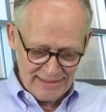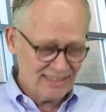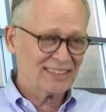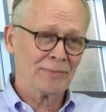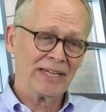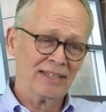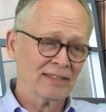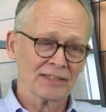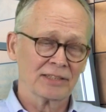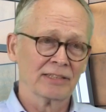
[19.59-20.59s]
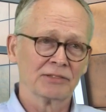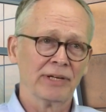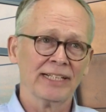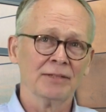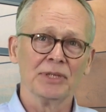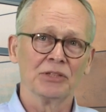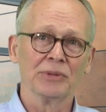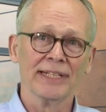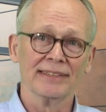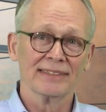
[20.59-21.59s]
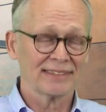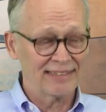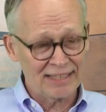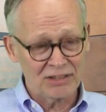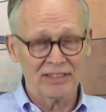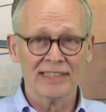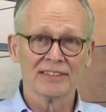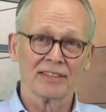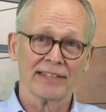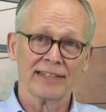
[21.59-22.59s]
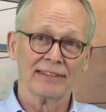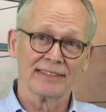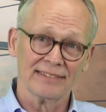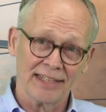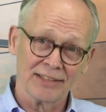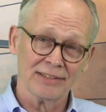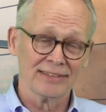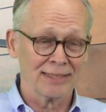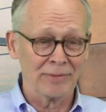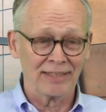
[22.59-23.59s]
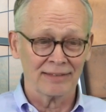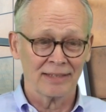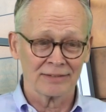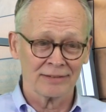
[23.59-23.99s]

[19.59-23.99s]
A semiconductor is right in between. It's not a good insulator. It's not a good conductor.